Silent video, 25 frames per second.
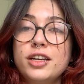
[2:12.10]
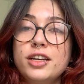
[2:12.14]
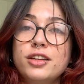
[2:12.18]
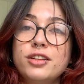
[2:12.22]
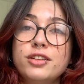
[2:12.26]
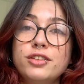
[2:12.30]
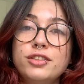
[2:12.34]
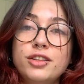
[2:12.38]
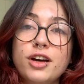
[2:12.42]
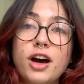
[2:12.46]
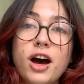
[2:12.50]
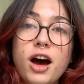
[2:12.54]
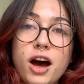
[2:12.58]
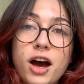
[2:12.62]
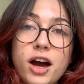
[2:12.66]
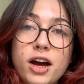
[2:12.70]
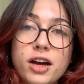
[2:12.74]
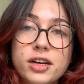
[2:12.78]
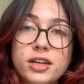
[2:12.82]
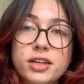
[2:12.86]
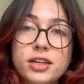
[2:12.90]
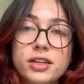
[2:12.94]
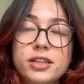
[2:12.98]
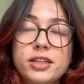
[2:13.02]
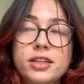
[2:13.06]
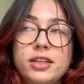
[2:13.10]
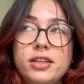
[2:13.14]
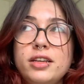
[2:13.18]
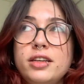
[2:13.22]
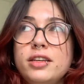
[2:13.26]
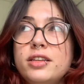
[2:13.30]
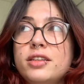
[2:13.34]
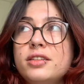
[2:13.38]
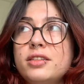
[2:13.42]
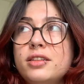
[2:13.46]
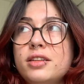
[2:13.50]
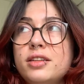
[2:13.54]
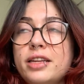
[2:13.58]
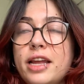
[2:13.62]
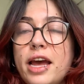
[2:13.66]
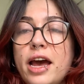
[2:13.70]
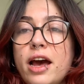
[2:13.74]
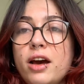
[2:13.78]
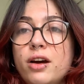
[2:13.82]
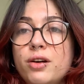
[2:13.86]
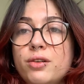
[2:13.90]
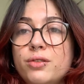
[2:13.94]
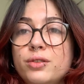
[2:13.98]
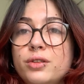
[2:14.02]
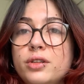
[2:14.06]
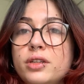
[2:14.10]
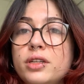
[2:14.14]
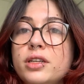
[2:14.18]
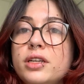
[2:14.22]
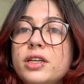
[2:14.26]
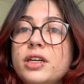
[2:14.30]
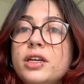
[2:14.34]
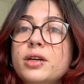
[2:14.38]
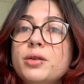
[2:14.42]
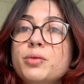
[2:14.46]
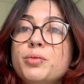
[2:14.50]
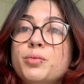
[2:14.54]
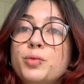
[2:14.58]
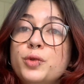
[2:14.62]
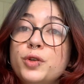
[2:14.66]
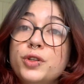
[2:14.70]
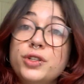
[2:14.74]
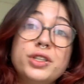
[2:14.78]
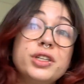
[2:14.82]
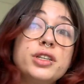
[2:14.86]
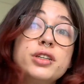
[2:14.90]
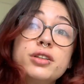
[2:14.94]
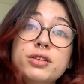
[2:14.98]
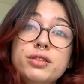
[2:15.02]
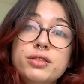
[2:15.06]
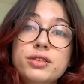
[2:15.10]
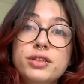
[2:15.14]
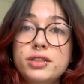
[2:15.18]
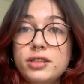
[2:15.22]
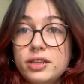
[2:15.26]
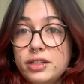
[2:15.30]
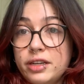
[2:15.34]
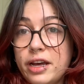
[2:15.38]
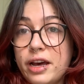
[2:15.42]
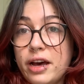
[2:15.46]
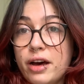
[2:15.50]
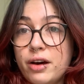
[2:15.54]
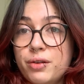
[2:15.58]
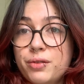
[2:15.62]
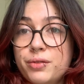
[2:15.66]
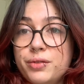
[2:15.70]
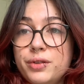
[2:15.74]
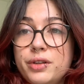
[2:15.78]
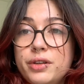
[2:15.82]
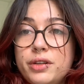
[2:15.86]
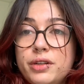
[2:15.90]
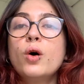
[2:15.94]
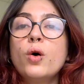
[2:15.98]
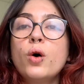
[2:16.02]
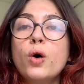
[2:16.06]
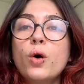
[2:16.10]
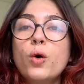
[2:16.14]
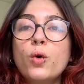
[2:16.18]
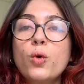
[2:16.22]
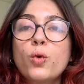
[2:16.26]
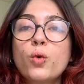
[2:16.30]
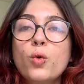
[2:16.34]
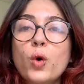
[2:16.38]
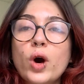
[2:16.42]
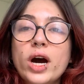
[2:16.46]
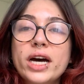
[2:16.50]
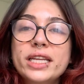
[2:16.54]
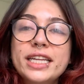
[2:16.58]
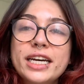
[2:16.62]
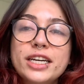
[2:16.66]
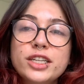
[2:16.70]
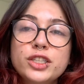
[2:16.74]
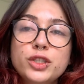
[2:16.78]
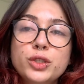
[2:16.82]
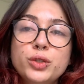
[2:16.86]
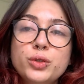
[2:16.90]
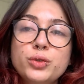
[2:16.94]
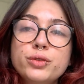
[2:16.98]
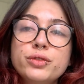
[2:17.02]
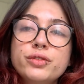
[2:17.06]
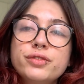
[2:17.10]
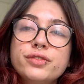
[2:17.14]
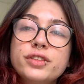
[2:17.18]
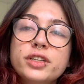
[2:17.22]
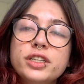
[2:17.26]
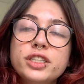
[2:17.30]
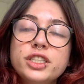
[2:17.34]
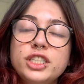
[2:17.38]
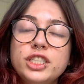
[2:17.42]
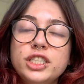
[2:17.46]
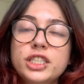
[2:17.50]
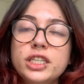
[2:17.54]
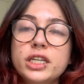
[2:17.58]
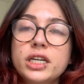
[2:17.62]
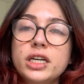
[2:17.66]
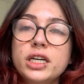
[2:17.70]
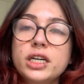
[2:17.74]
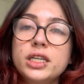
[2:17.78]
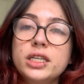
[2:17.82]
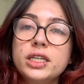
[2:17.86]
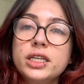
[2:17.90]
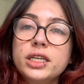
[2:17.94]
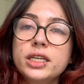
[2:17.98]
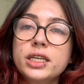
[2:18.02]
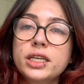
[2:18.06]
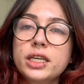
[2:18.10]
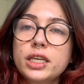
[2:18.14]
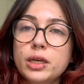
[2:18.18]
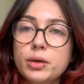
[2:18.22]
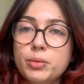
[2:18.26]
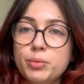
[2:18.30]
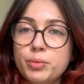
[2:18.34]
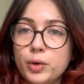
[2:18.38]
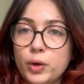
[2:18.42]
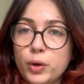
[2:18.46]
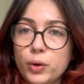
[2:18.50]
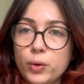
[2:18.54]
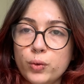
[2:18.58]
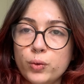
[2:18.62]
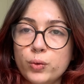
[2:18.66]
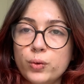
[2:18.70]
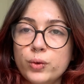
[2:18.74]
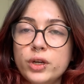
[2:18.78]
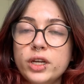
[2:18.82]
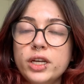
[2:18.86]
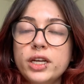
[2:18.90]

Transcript: Dog is a noun. Brazil is a noun. O guarda-chuva de Ana quebrou.